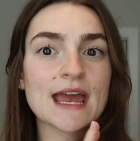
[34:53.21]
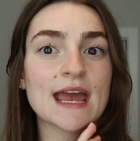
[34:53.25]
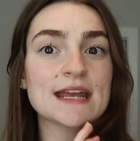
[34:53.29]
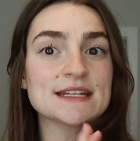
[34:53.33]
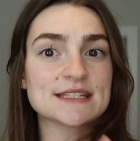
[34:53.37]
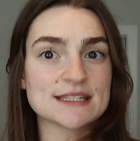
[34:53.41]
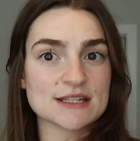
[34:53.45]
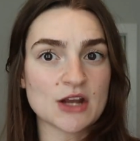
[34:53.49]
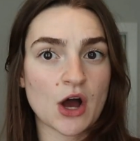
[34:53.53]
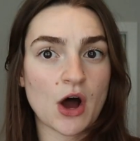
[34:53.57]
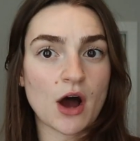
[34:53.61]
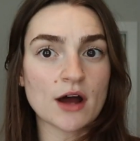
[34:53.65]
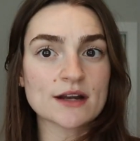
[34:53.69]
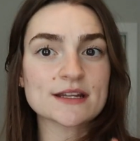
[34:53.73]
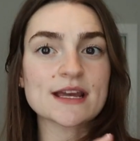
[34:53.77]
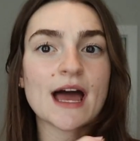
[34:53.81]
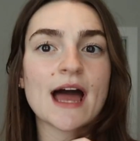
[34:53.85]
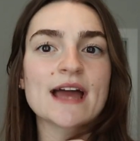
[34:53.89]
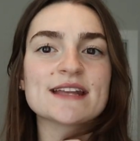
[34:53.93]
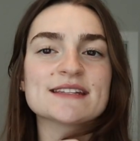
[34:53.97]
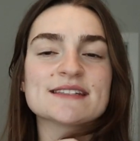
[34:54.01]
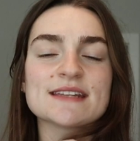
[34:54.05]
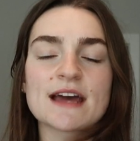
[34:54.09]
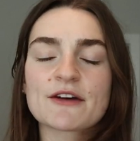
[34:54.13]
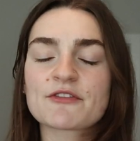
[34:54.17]
It's not.
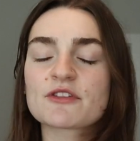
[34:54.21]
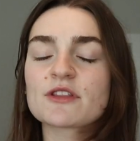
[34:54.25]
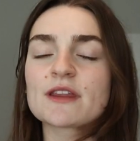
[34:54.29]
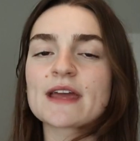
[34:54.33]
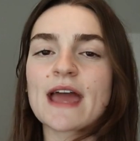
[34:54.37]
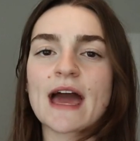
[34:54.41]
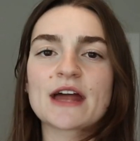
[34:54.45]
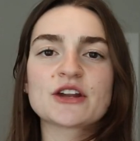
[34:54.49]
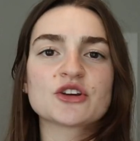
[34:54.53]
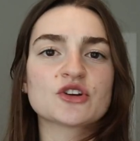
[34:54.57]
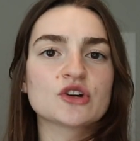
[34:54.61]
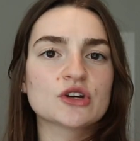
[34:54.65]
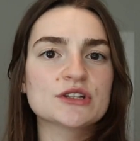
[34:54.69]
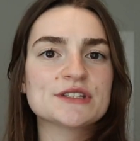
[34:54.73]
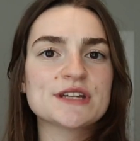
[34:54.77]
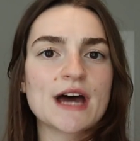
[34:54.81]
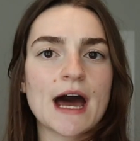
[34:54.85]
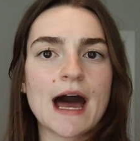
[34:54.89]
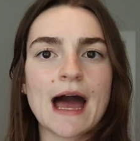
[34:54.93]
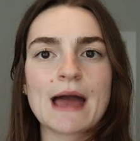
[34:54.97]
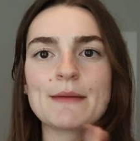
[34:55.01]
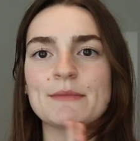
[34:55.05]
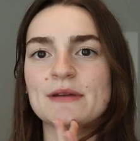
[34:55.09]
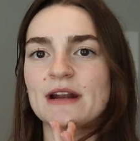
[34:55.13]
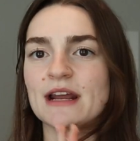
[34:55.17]
I definitely had a good
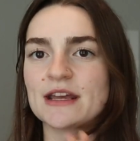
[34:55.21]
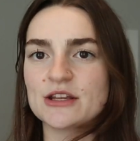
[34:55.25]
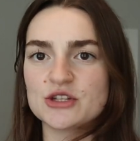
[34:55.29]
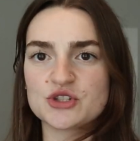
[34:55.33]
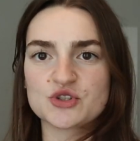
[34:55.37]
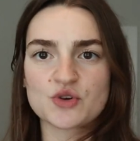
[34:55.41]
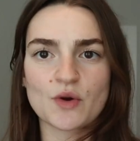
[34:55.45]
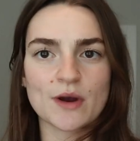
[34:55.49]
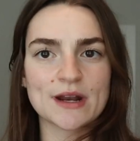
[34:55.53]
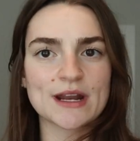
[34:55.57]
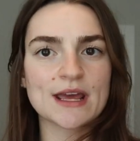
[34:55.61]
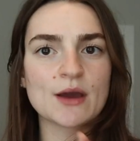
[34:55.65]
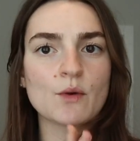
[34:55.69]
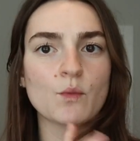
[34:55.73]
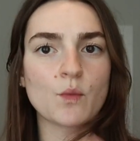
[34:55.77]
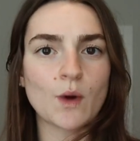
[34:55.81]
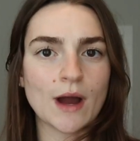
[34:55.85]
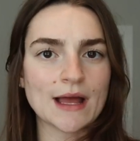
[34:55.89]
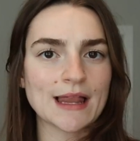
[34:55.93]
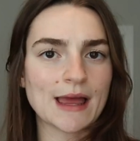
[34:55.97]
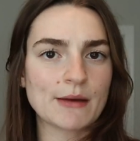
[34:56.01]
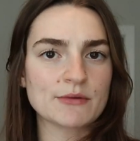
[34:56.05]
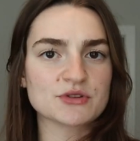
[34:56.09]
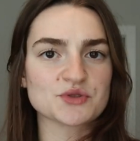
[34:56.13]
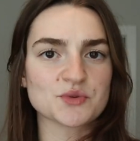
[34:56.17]
time and I enjoyed it
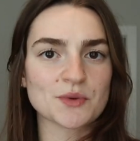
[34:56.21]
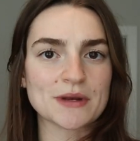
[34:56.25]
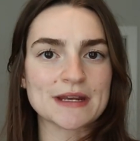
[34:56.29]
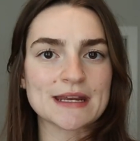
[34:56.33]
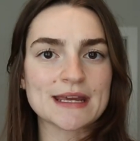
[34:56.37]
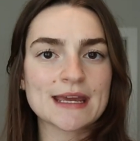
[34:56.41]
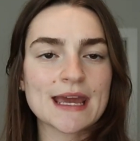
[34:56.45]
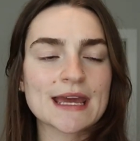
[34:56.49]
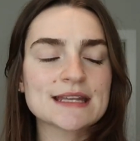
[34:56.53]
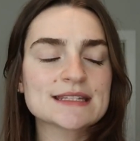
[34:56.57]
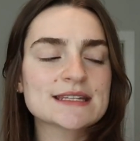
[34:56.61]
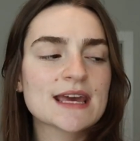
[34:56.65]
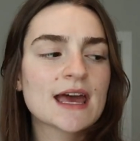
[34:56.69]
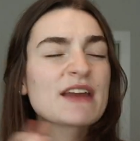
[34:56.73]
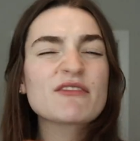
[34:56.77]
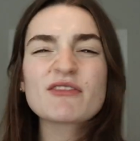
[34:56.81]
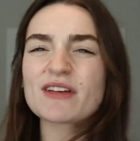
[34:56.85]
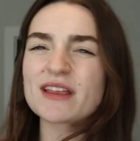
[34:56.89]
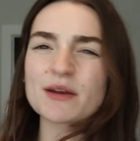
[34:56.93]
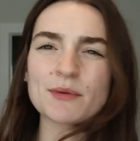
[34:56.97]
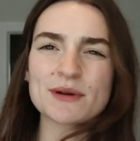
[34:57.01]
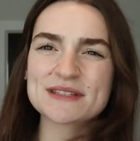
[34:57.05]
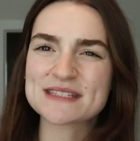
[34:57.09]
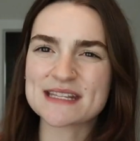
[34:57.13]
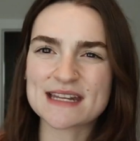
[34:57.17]
while I was reading it. It
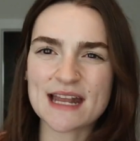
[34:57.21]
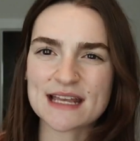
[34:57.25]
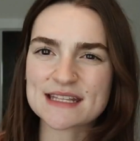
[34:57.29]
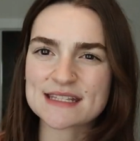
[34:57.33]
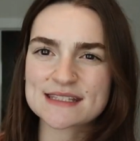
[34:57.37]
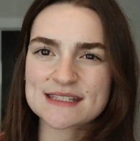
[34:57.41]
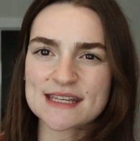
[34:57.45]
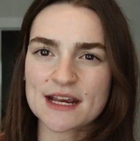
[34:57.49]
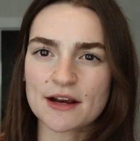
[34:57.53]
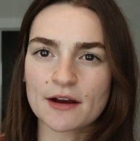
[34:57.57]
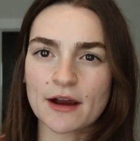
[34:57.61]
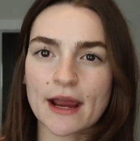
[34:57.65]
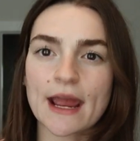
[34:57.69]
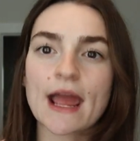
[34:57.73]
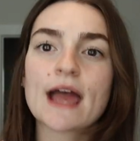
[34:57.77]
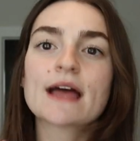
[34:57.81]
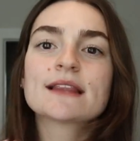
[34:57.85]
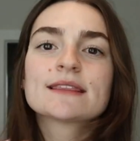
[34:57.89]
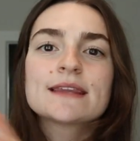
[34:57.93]
really wasn't necessary.